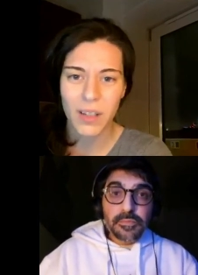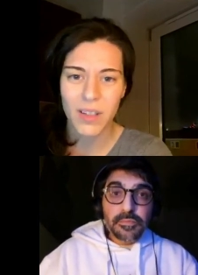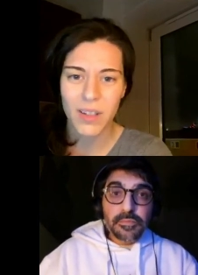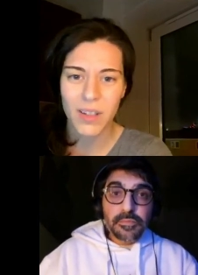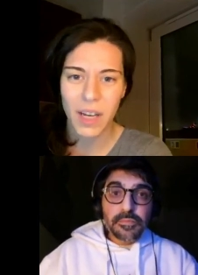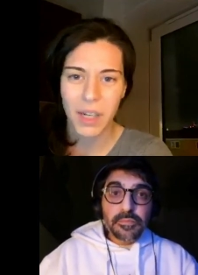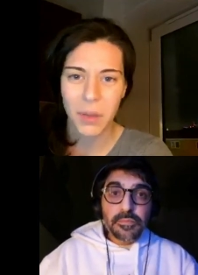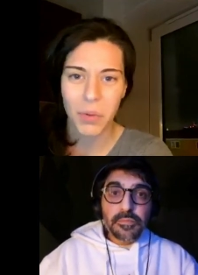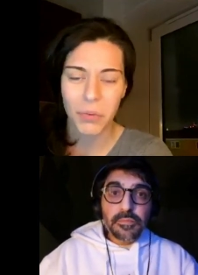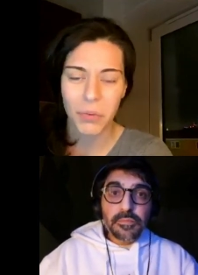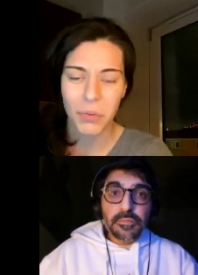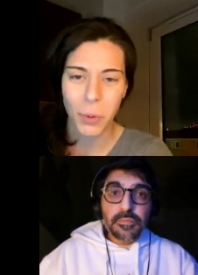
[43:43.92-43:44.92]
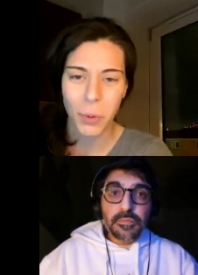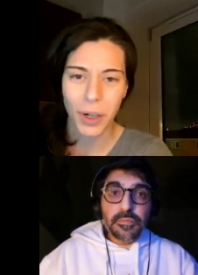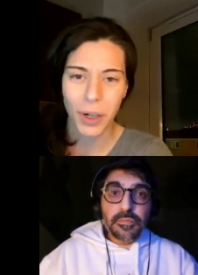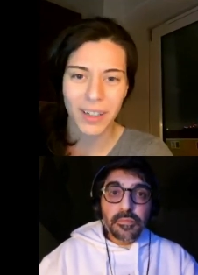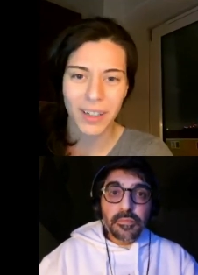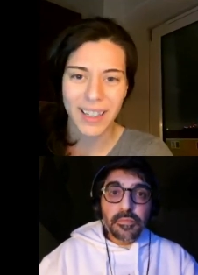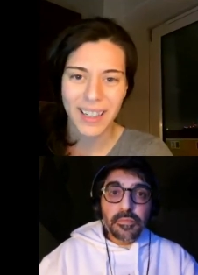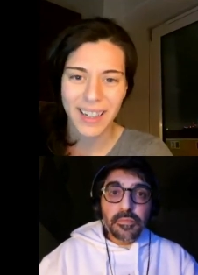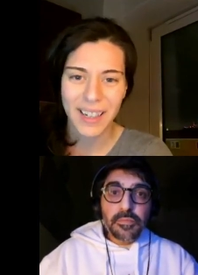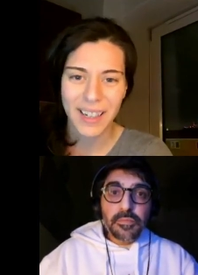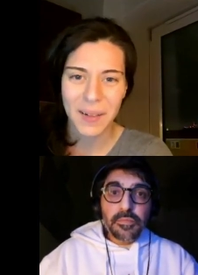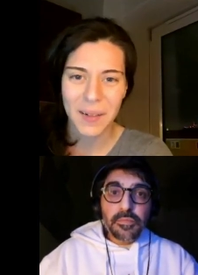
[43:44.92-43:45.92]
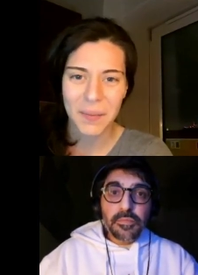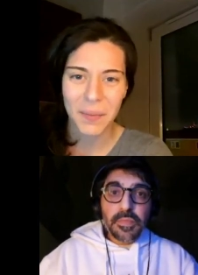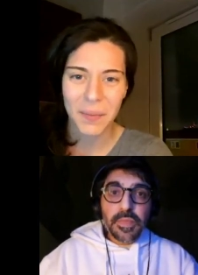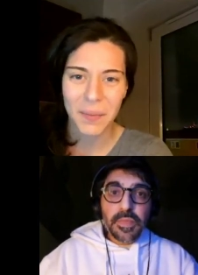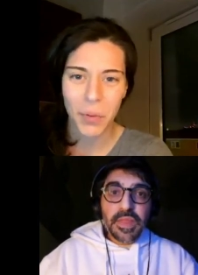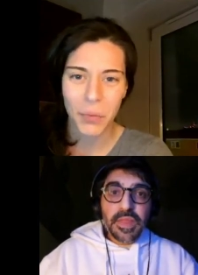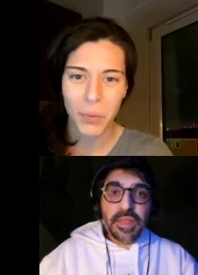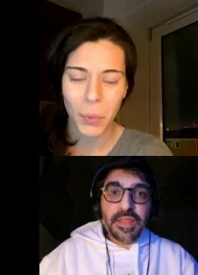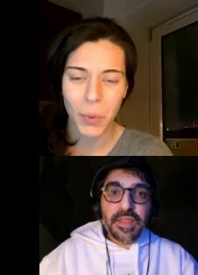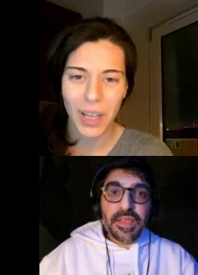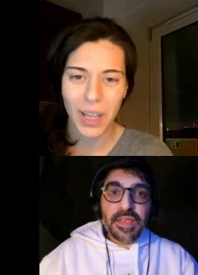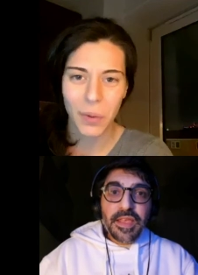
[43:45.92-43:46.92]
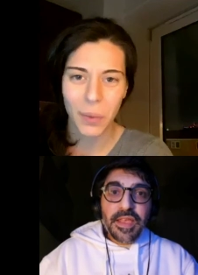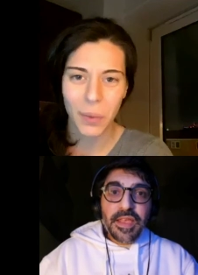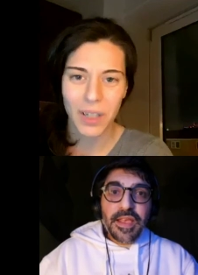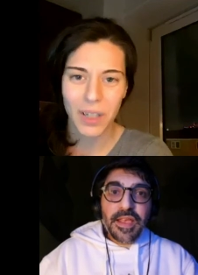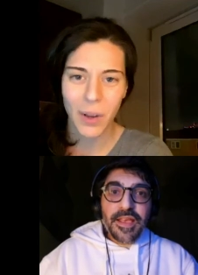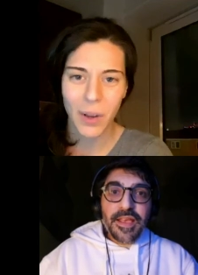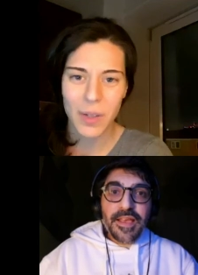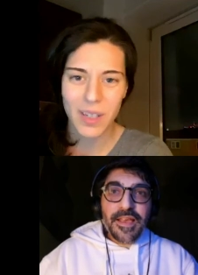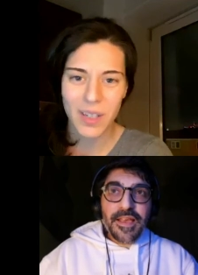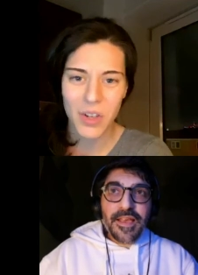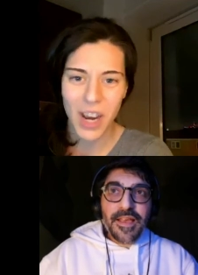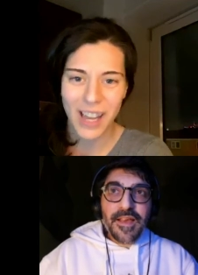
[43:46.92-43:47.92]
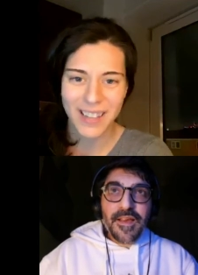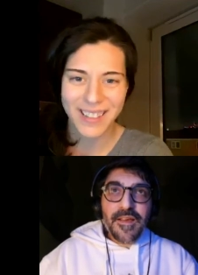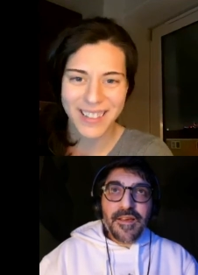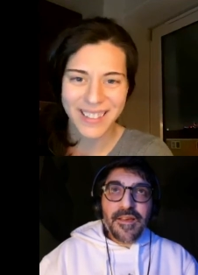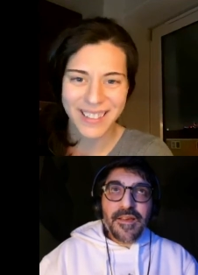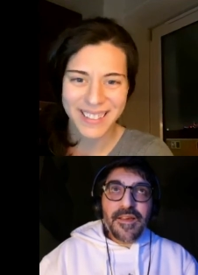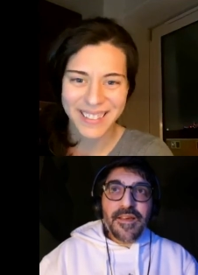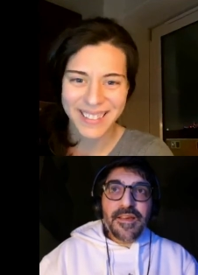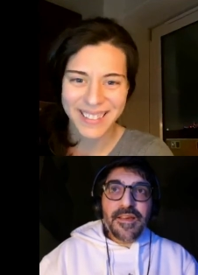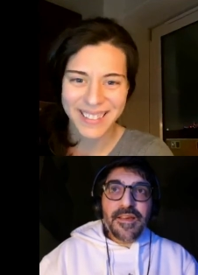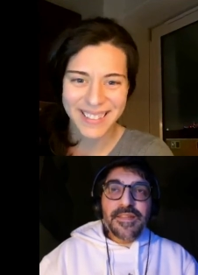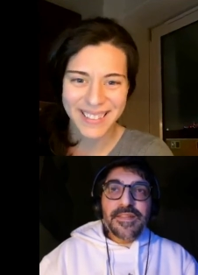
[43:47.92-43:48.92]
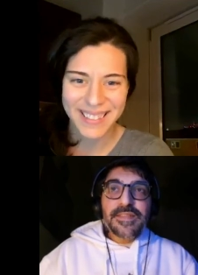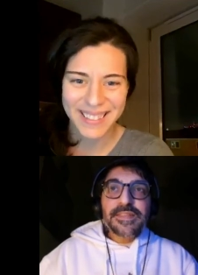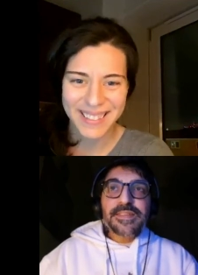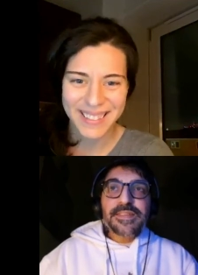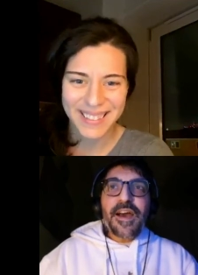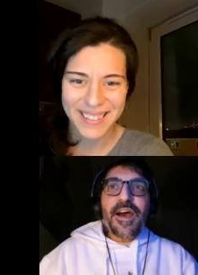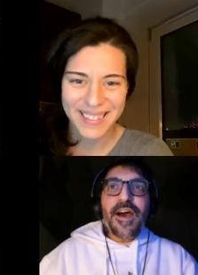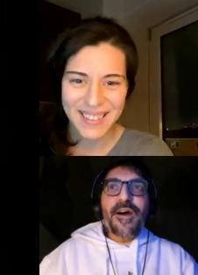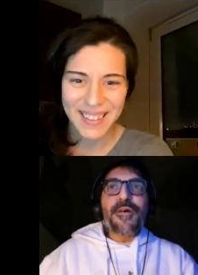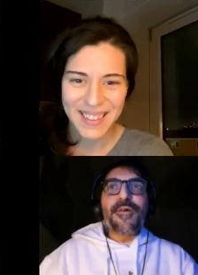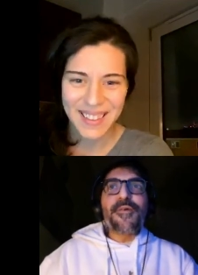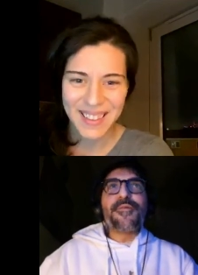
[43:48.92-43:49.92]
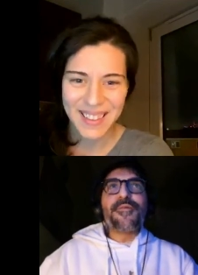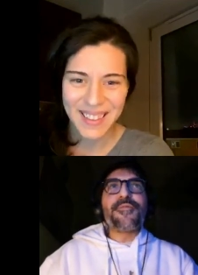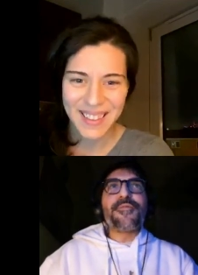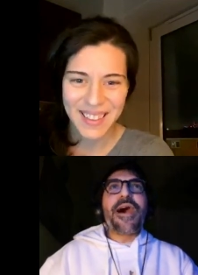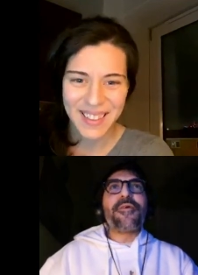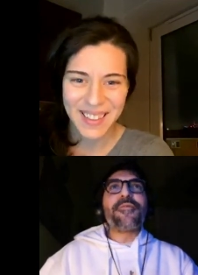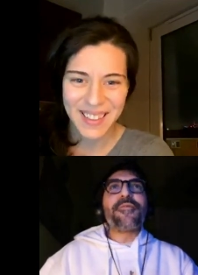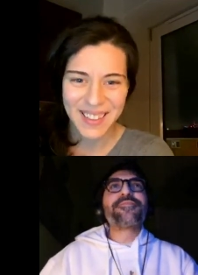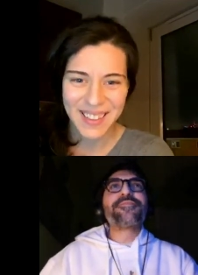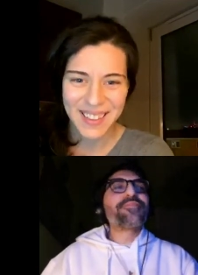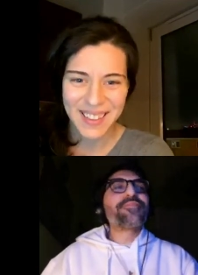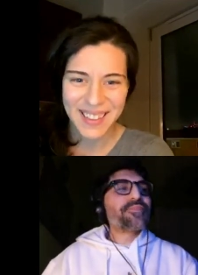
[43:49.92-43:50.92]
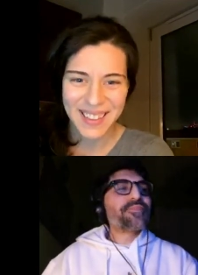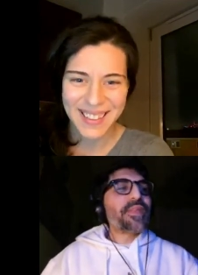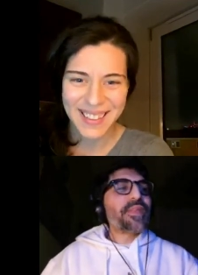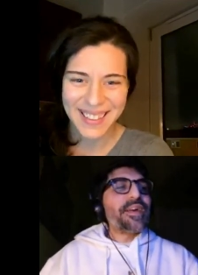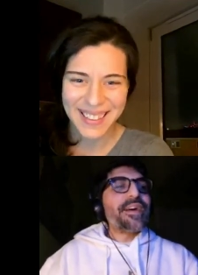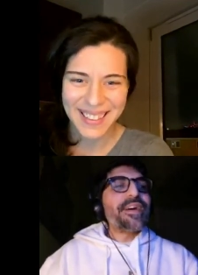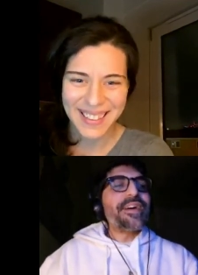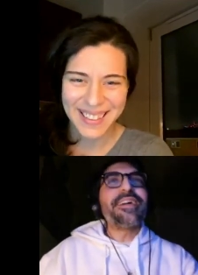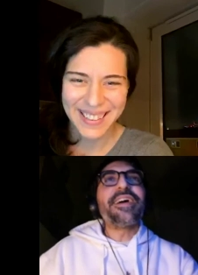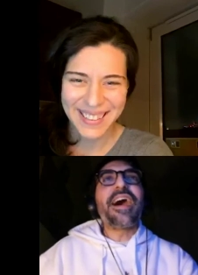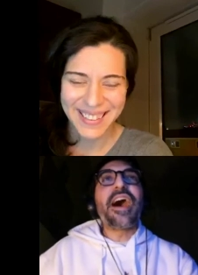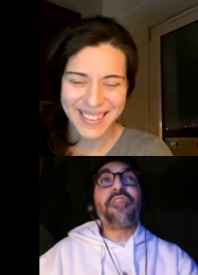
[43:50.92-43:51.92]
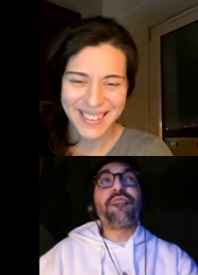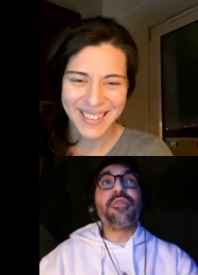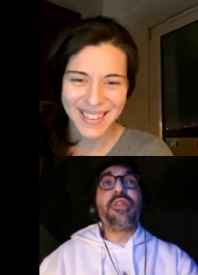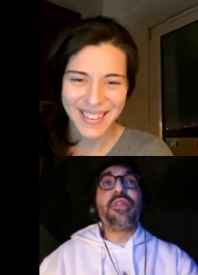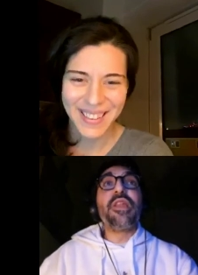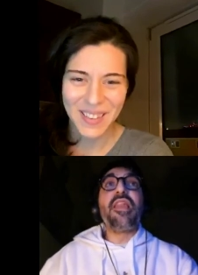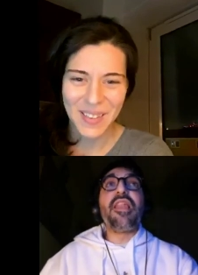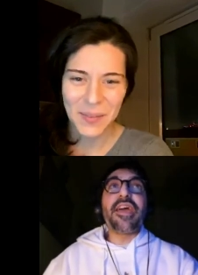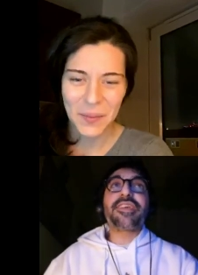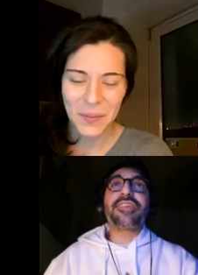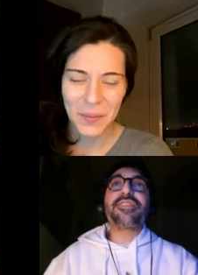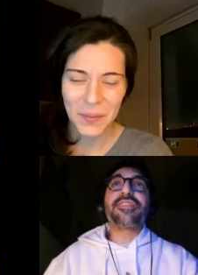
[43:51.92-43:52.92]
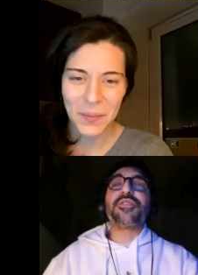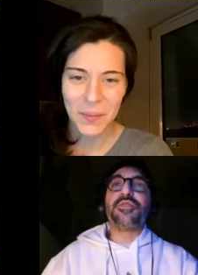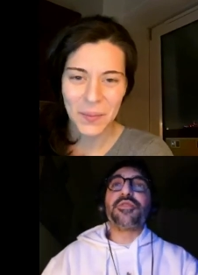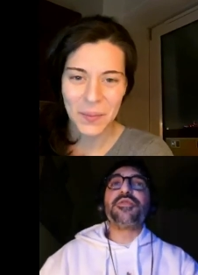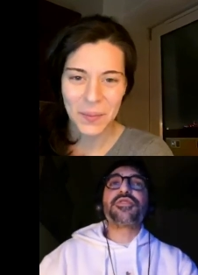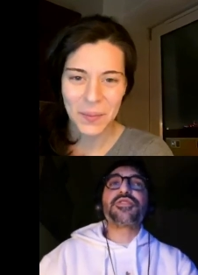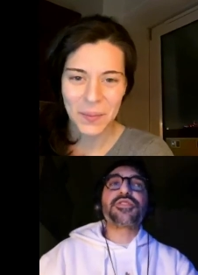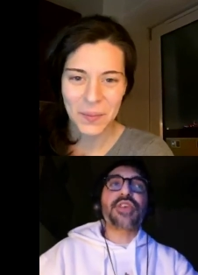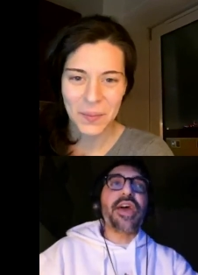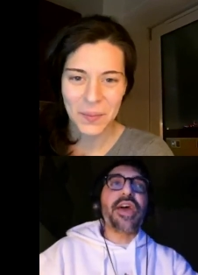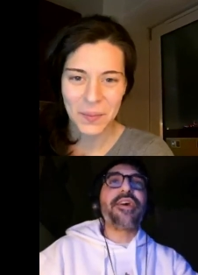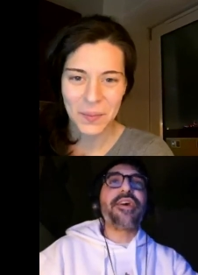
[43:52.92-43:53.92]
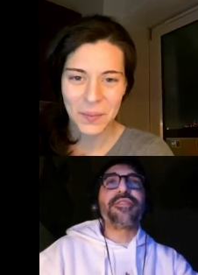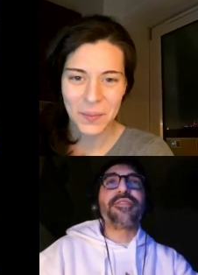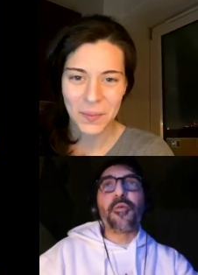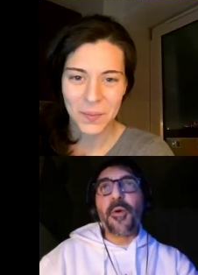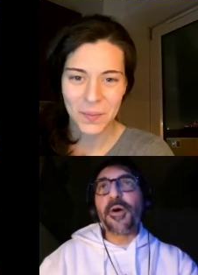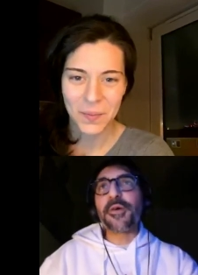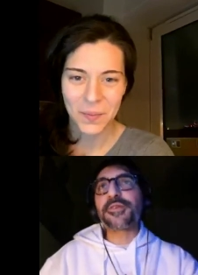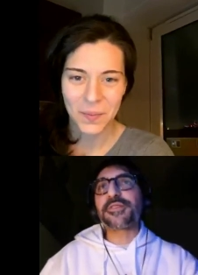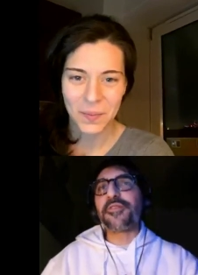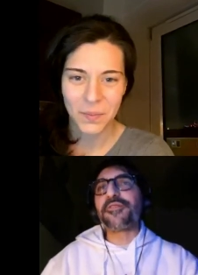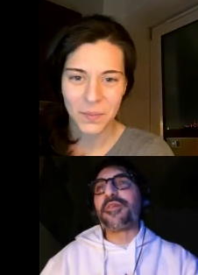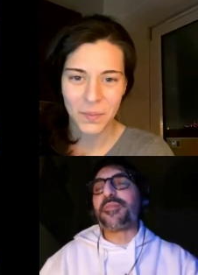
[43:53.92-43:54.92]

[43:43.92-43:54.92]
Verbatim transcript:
Speaker 1: tonight before um, before we, we close this chat?
Speaker 2: Oh, wow. Uh, I would like to share the works of the